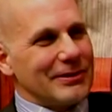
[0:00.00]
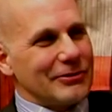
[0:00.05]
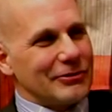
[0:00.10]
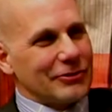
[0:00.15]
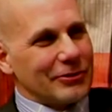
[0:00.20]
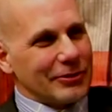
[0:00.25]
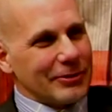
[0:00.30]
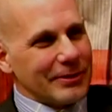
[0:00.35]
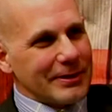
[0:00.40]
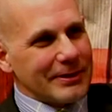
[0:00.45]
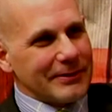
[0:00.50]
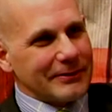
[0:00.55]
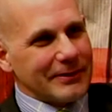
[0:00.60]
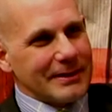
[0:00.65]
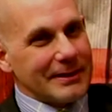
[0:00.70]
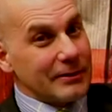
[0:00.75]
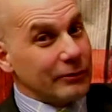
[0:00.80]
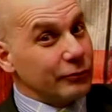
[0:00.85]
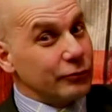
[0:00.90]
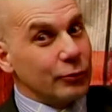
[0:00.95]
He sure is,
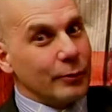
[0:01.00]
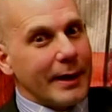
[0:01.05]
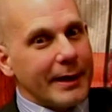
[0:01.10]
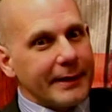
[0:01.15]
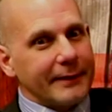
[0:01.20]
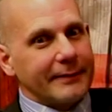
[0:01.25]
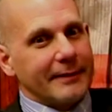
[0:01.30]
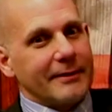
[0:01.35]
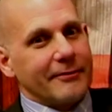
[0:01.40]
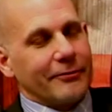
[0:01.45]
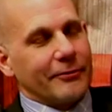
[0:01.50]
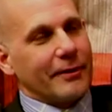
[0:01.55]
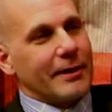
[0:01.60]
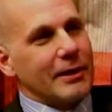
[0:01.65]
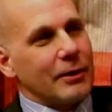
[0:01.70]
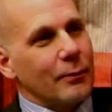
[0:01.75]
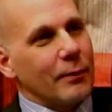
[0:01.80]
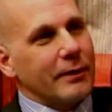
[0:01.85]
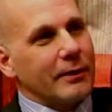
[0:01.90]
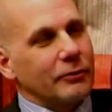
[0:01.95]
and he'll do anything for
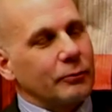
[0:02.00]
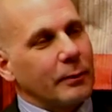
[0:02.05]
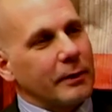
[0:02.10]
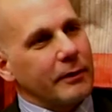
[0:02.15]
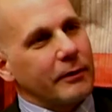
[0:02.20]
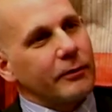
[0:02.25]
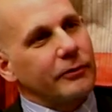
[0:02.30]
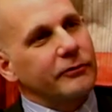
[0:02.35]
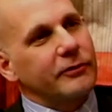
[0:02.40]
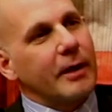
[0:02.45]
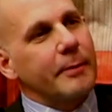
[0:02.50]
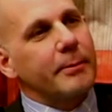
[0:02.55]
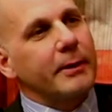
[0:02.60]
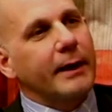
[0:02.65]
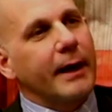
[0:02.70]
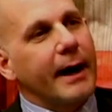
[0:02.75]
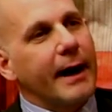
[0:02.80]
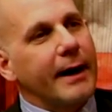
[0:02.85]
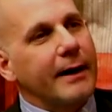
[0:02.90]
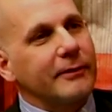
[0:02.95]
anyone. He's one of those type of
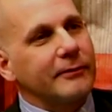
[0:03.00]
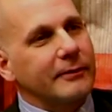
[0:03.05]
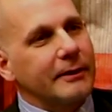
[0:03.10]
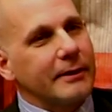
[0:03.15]
guys.